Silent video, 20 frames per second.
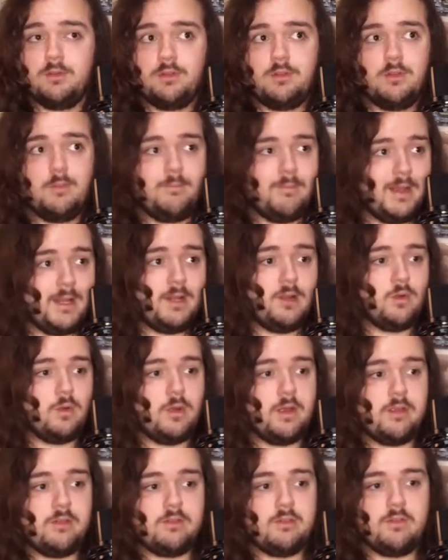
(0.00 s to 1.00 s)
The main
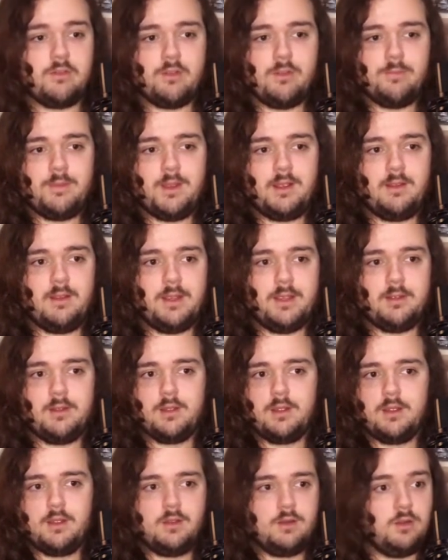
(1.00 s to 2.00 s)
quest is something like
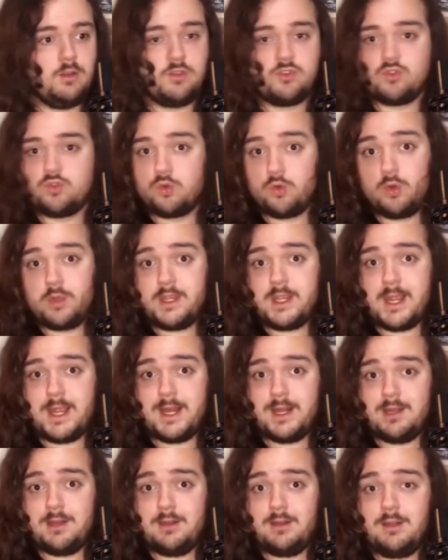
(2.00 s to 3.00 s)
destroy
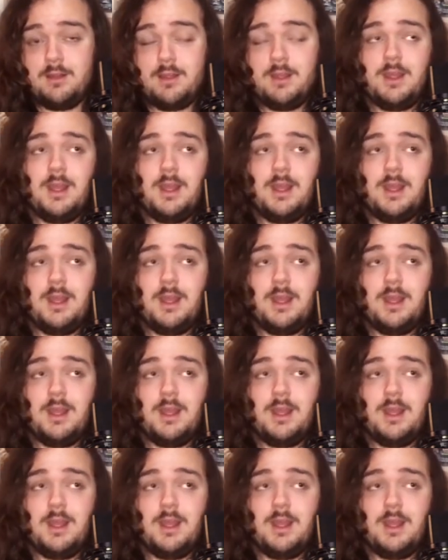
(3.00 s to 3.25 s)
Ganon,